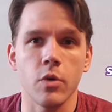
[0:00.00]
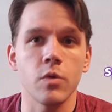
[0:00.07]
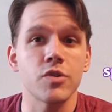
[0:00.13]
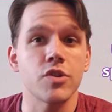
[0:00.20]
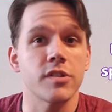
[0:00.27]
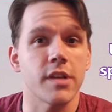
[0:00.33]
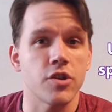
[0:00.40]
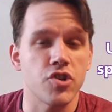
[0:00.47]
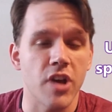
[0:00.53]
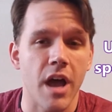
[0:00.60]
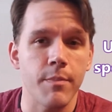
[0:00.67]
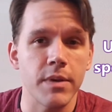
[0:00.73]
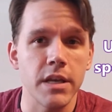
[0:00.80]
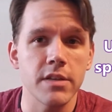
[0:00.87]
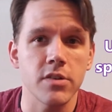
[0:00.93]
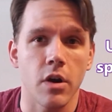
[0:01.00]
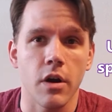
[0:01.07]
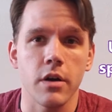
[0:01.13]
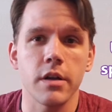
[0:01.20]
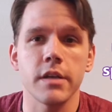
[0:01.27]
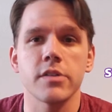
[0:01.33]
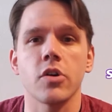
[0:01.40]
which is a Japanese
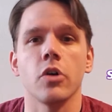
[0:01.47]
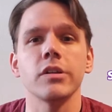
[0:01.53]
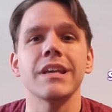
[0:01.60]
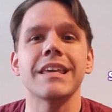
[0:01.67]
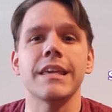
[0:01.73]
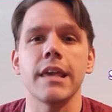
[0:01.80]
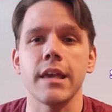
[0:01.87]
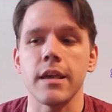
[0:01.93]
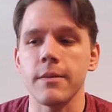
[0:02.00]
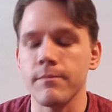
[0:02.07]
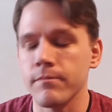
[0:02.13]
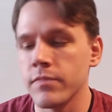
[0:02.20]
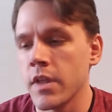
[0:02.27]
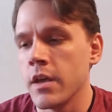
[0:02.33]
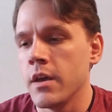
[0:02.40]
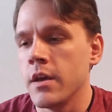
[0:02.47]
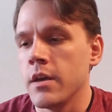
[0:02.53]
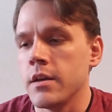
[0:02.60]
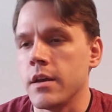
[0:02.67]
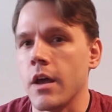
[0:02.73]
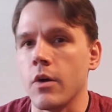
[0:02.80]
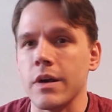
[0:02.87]
art, is called a gi.
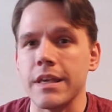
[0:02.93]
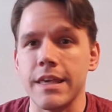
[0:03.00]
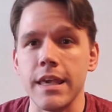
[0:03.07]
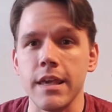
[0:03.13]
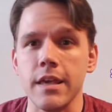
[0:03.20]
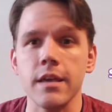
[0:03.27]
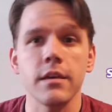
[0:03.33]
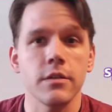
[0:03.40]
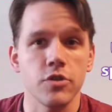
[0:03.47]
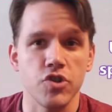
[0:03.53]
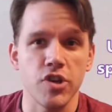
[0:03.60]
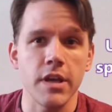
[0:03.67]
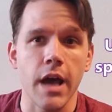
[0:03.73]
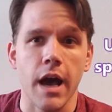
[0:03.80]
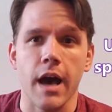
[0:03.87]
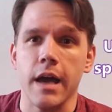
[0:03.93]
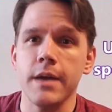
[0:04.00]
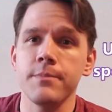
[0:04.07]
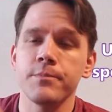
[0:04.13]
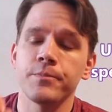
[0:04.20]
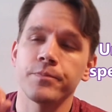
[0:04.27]
Now a gi, G-I,